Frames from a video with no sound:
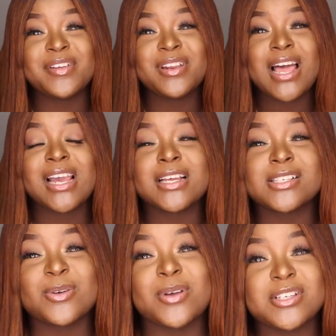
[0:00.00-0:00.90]
you like as
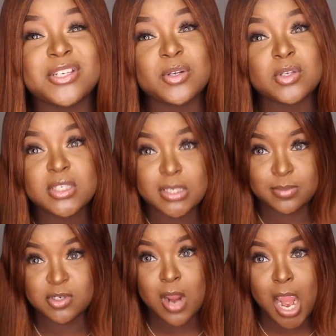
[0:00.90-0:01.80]
long as you
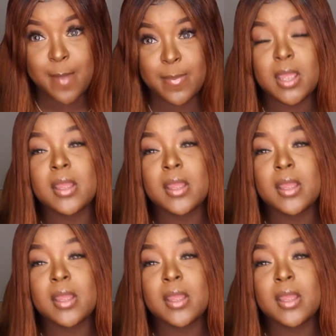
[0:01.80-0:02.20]
subscribe.